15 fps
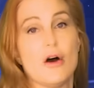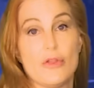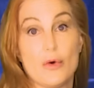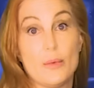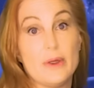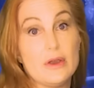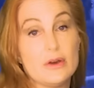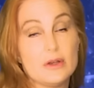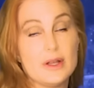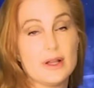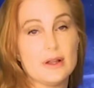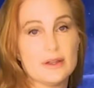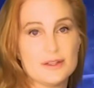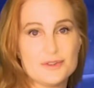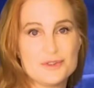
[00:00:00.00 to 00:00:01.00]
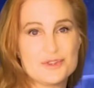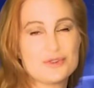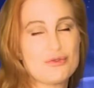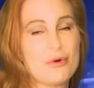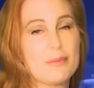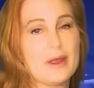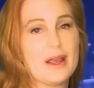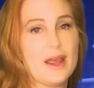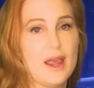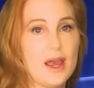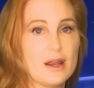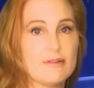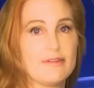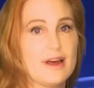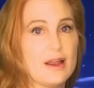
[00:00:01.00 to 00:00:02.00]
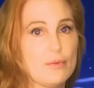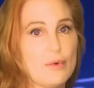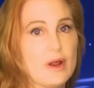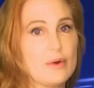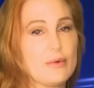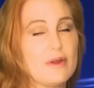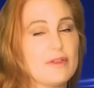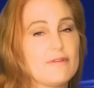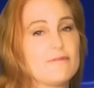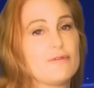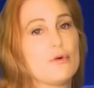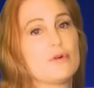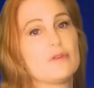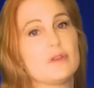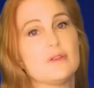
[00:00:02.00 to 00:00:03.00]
although we could get a little storming ahead of that right around the 4th,